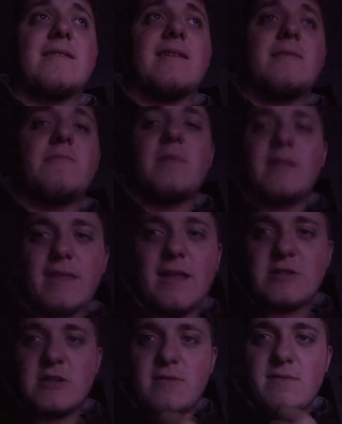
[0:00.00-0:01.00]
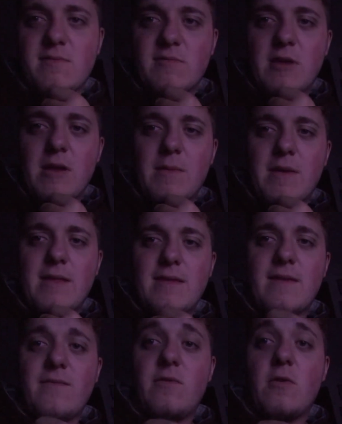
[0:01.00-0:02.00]
said, please like, share, and subscribe, guys,
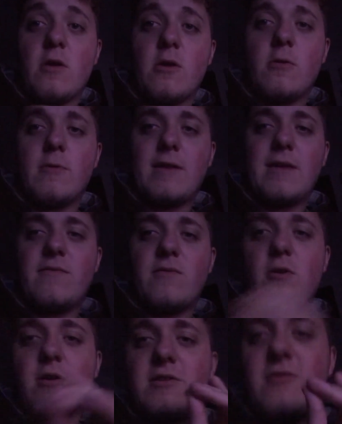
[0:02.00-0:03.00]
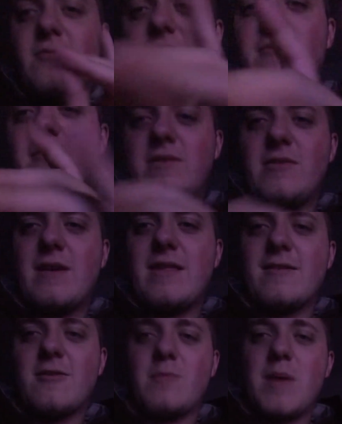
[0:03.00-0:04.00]
if you aren't already. If you are too sweet, you
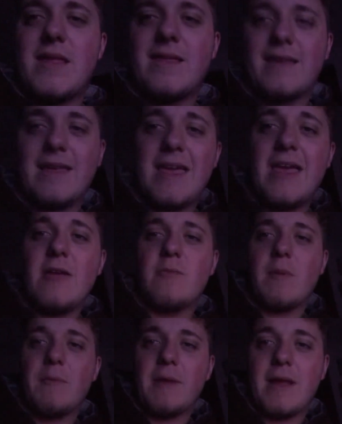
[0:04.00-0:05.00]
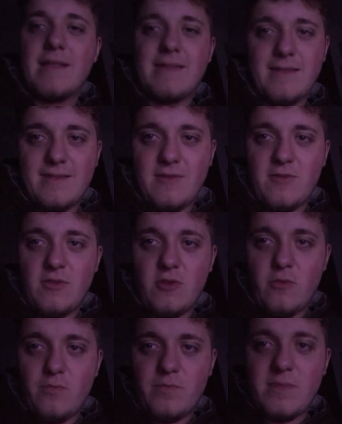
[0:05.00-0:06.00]
guys are amazing. Remember, guys, it's
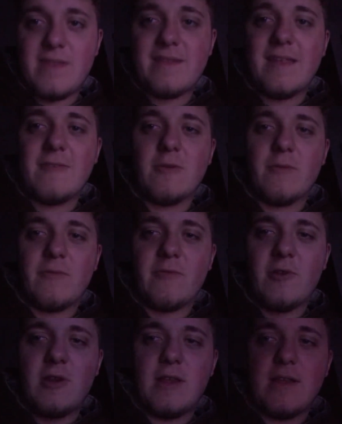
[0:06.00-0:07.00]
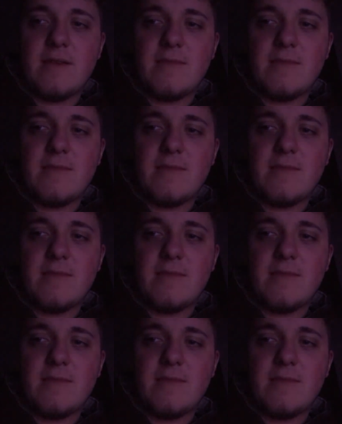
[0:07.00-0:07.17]
YouTube. Stay drama-free.